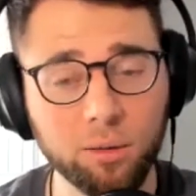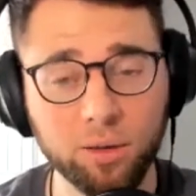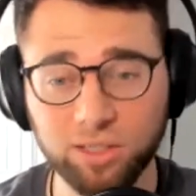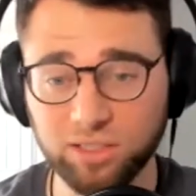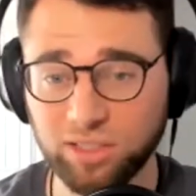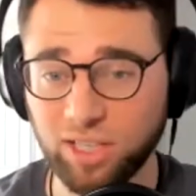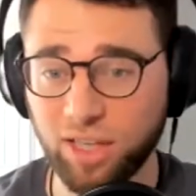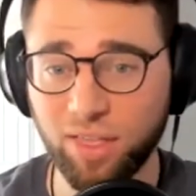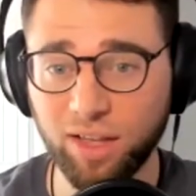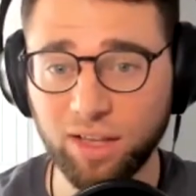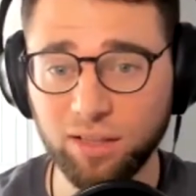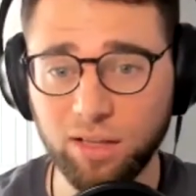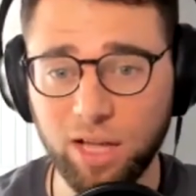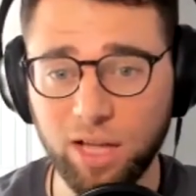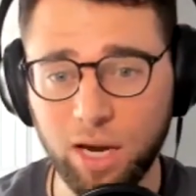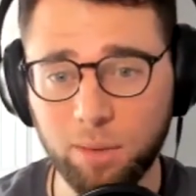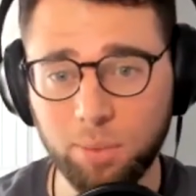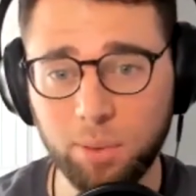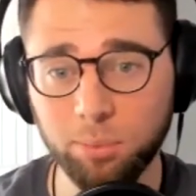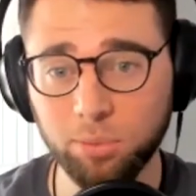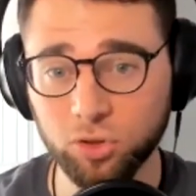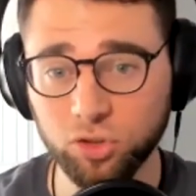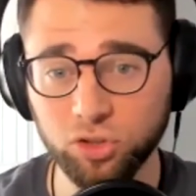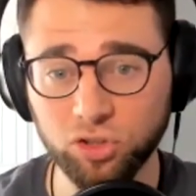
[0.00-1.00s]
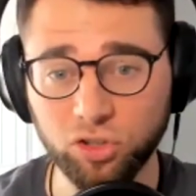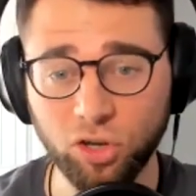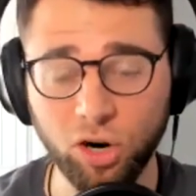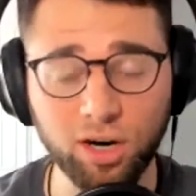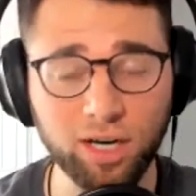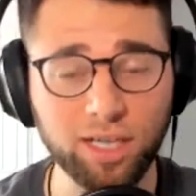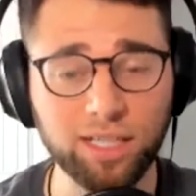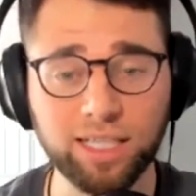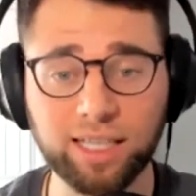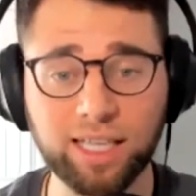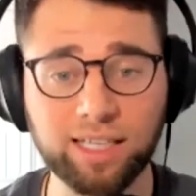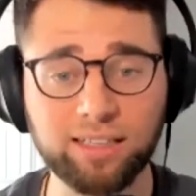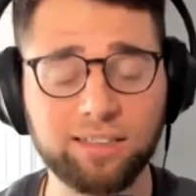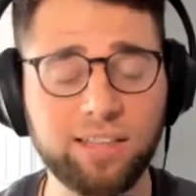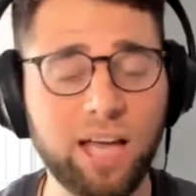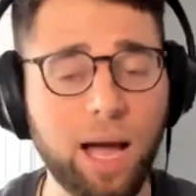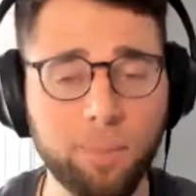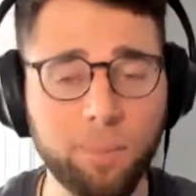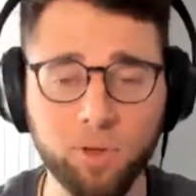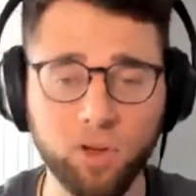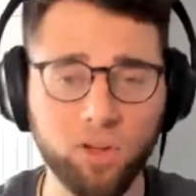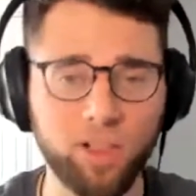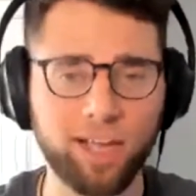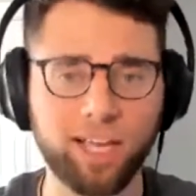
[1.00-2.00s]
Because I think a lot of people start and then they
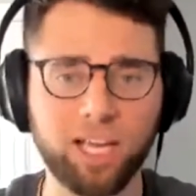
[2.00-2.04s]
stop and they're like,